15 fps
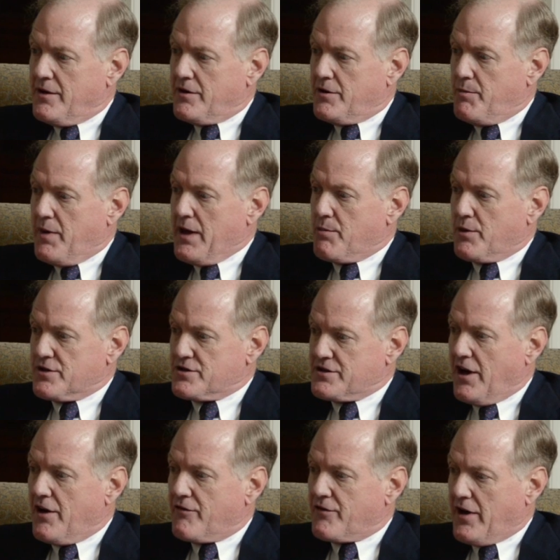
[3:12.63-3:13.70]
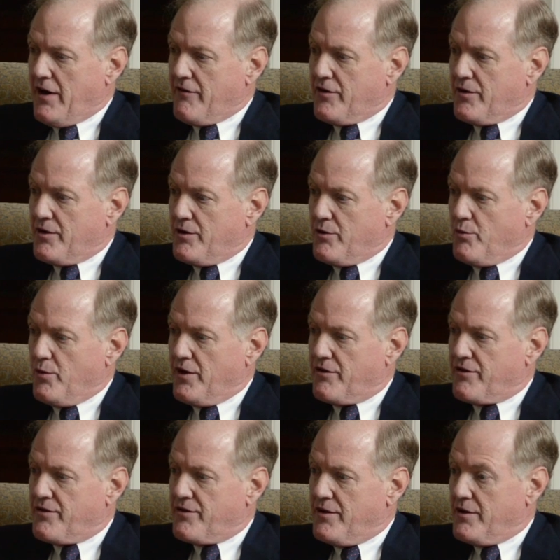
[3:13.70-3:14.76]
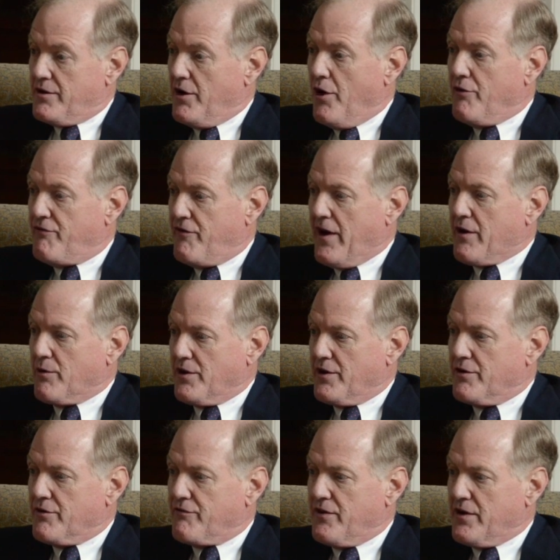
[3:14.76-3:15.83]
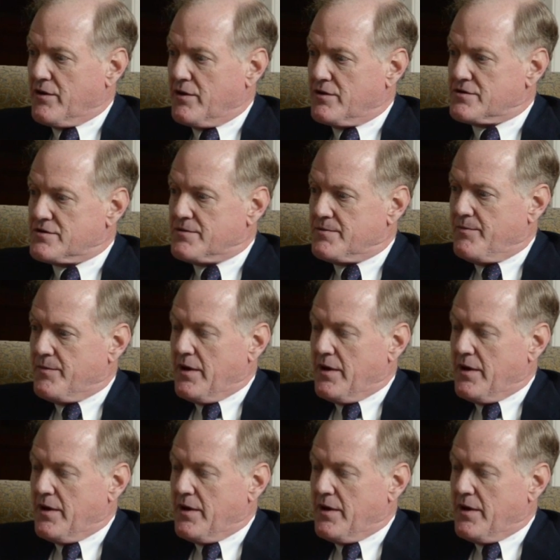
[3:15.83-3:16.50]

to be able to self-govern with no federal interference,